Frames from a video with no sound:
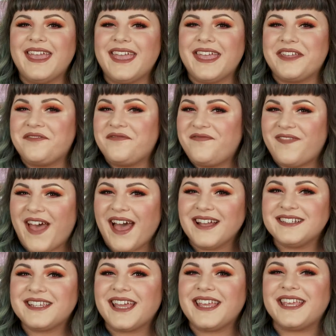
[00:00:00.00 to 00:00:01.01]
In
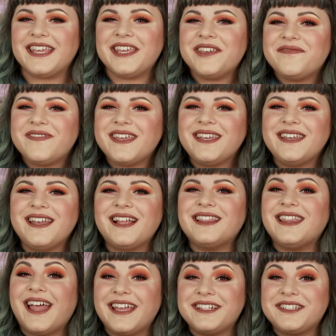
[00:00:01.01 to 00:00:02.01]
fact, I even
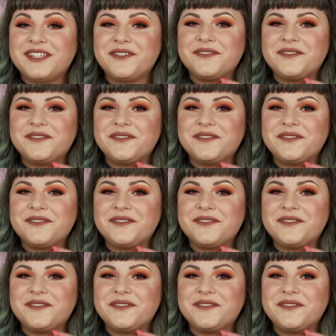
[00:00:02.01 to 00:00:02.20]
like to